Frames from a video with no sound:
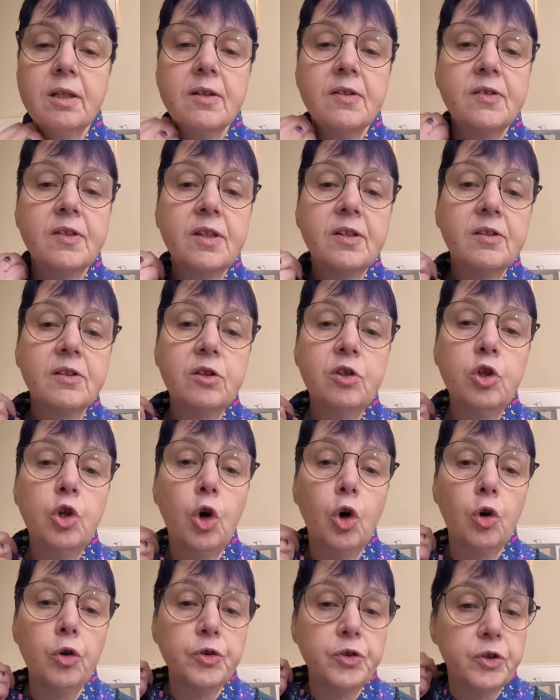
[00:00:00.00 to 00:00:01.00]
this is
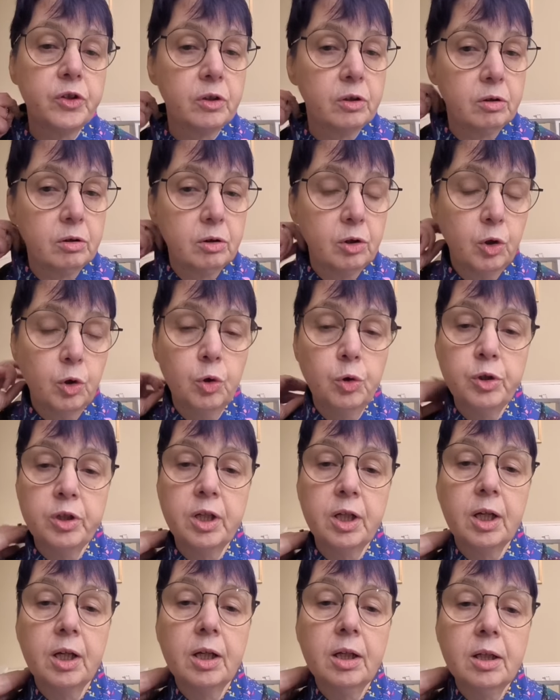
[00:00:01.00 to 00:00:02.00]
not a
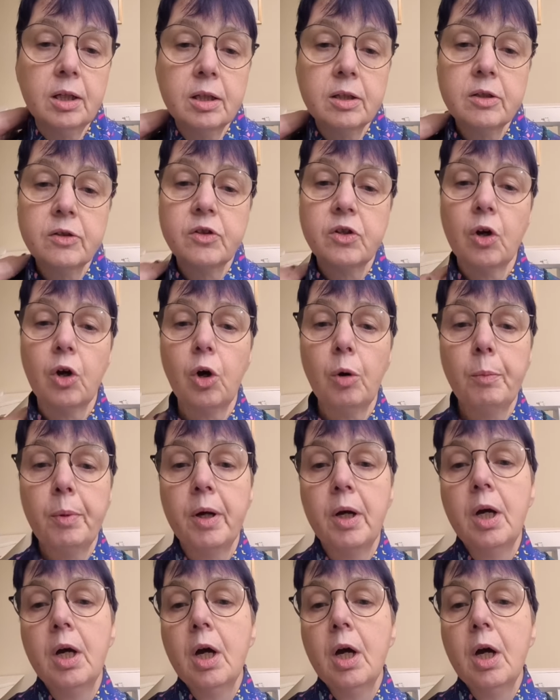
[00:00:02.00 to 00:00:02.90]
hoodie top,